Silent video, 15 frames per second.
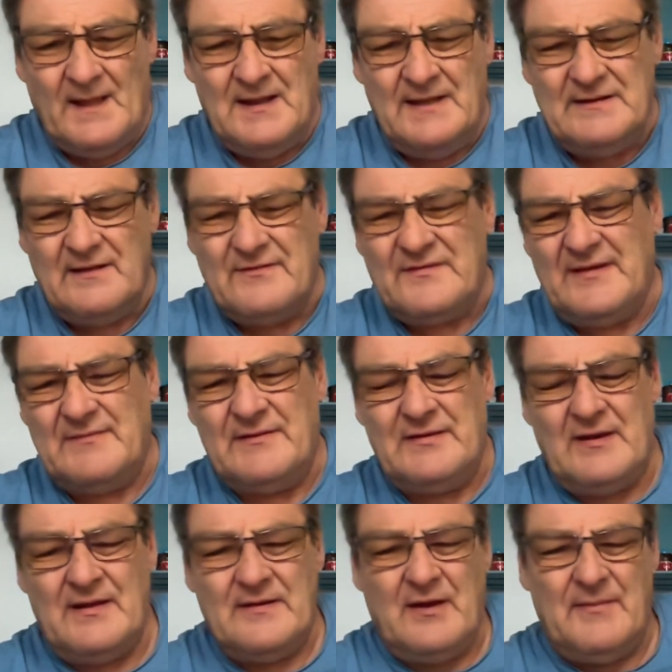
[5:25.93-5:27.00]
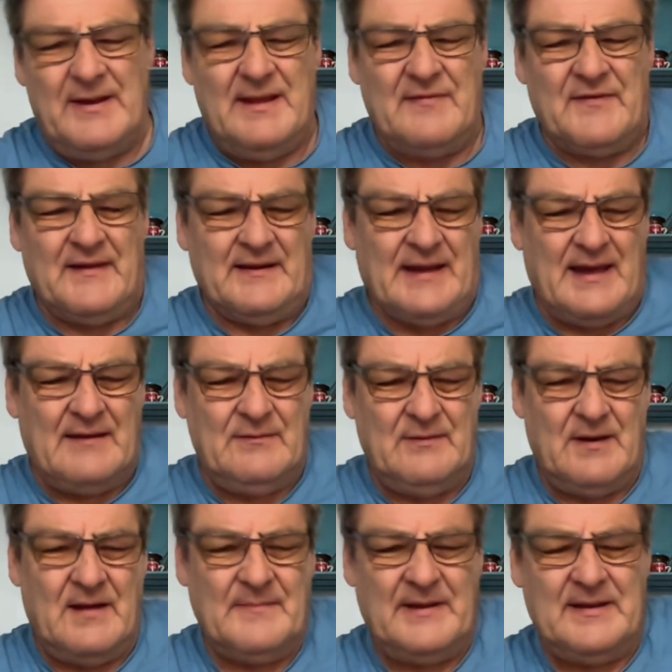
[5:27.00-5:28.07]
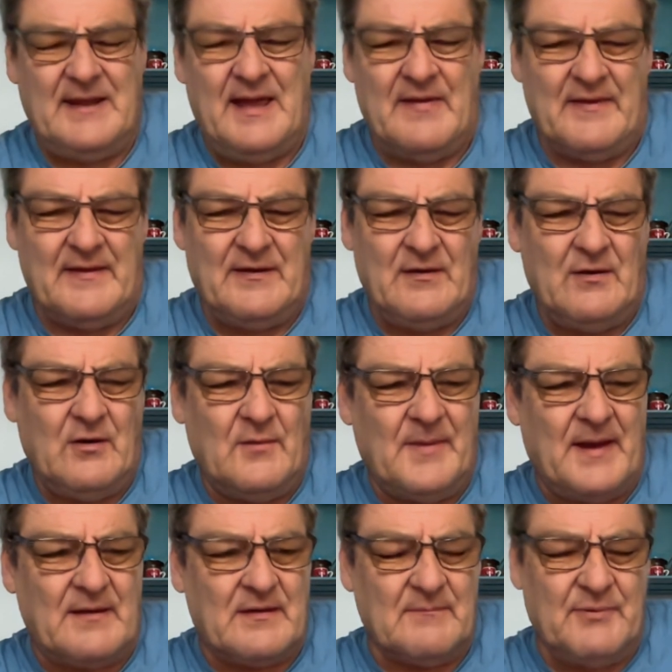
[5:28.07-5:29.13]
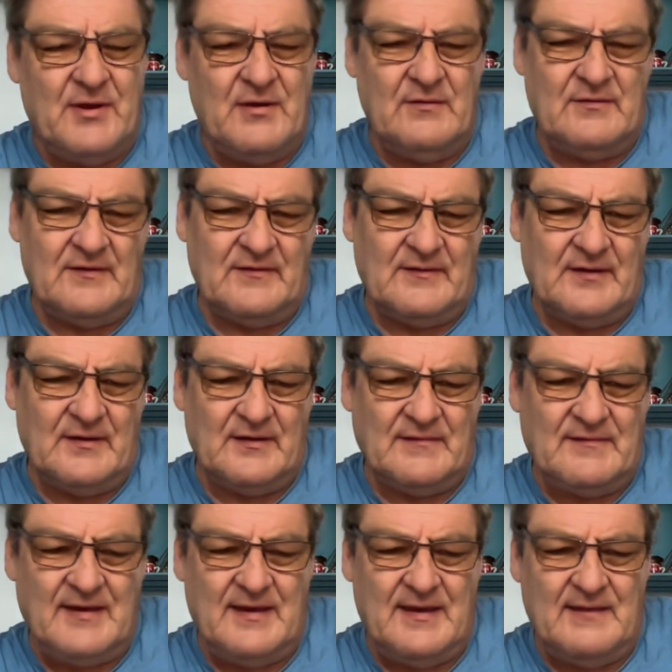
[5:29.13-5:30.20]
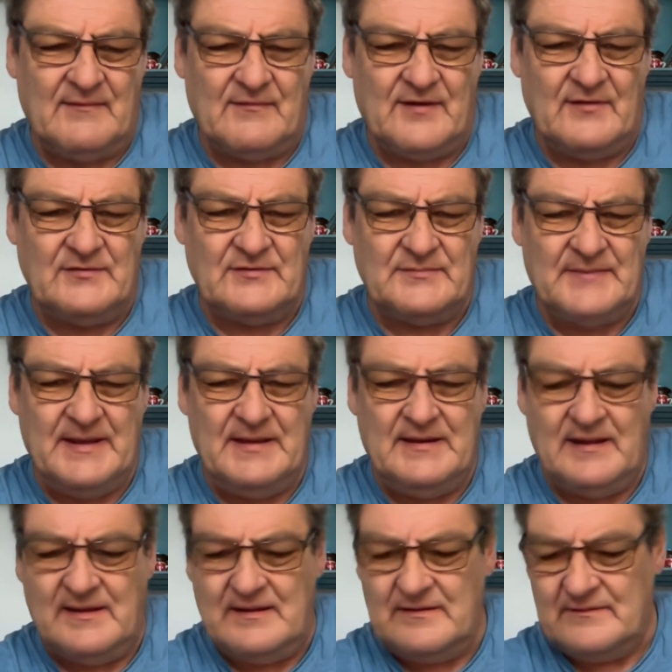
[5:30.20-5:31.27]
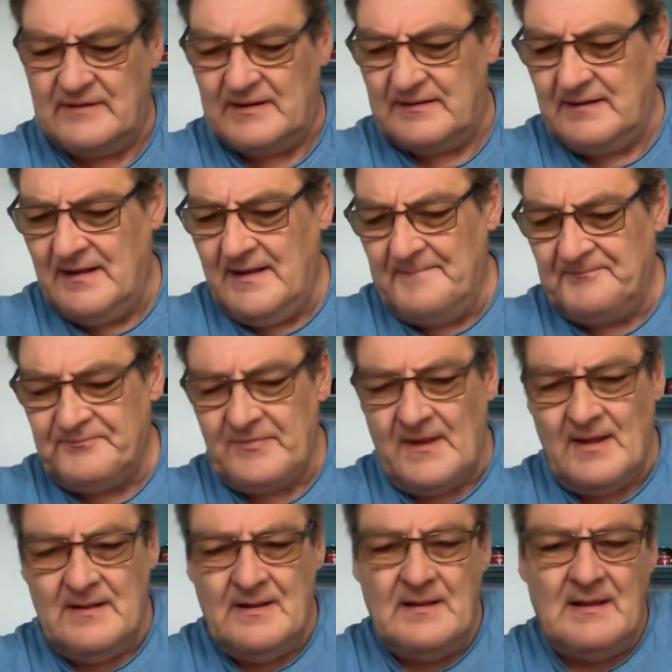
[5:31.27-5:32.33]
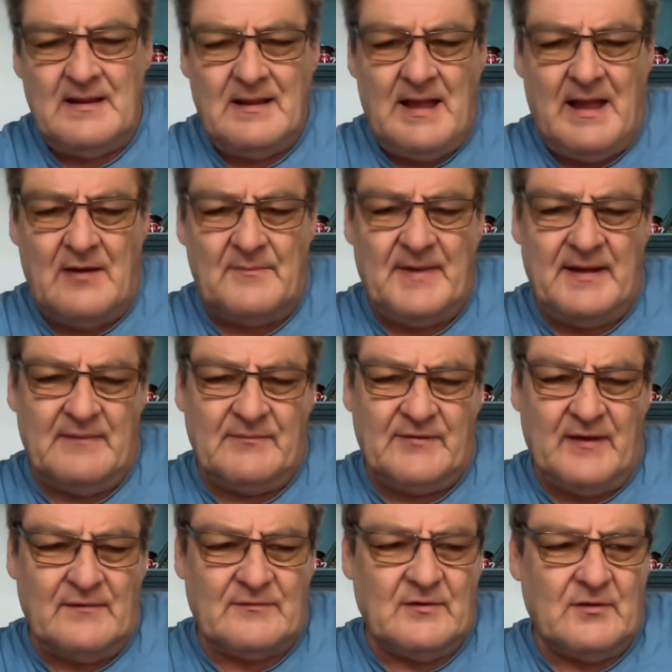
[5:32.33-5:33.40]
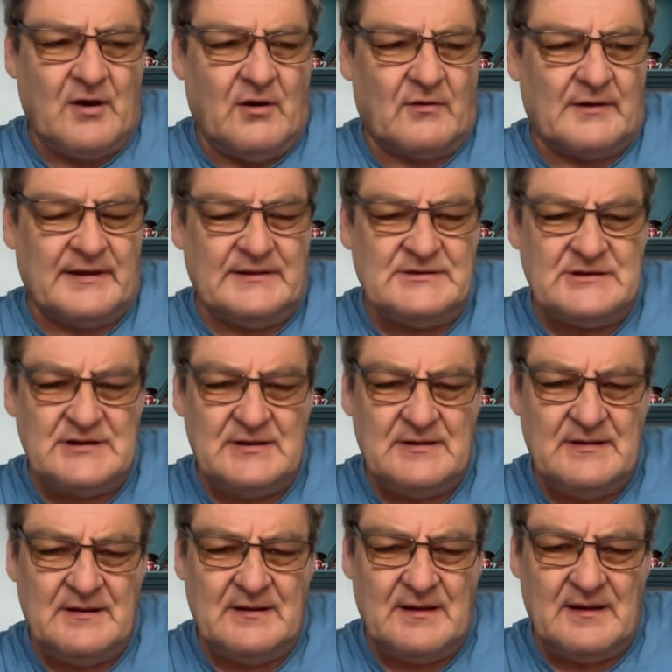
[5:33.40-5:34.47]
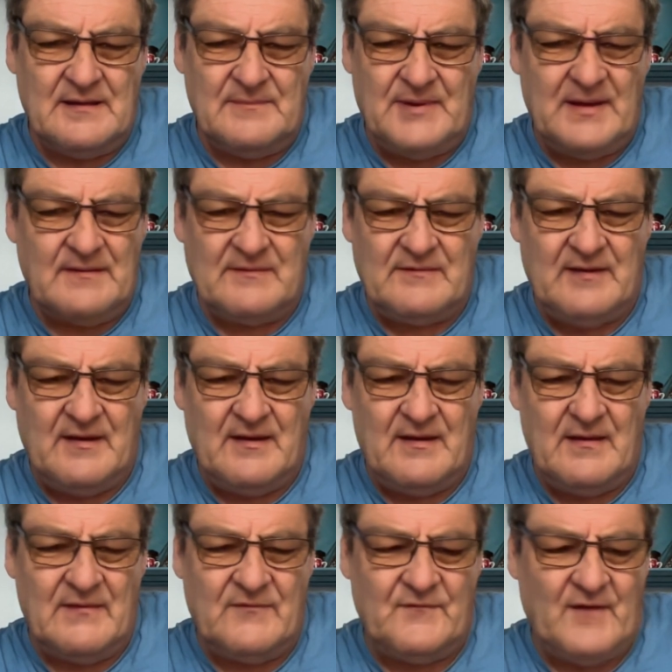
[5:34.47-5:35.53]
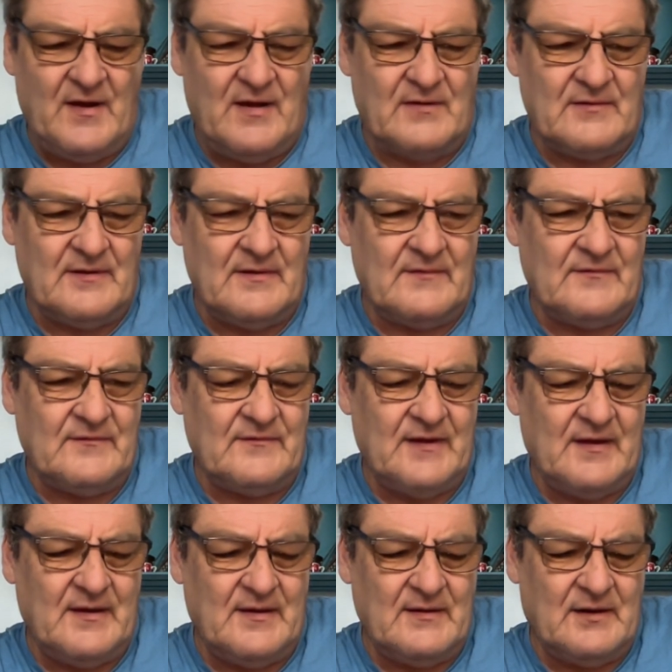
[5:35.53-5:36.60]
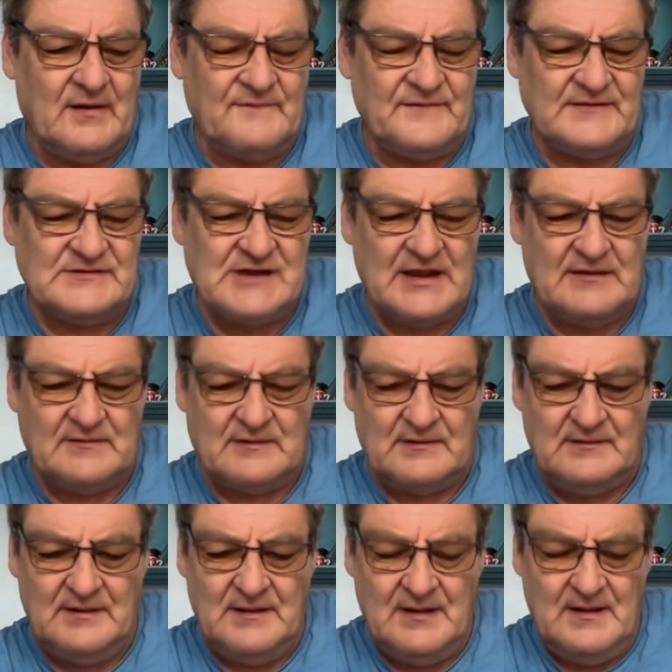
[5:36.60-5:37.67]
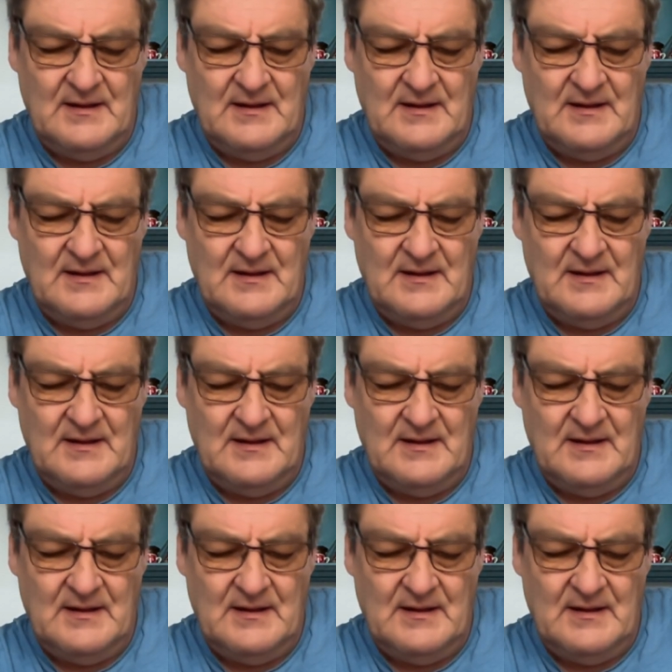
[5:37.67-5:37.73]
they don't seem to know anything now. I mean, yeah, they know a lot about computers and IT and social media and how to make themselves look orange, you know. But as far as life in general,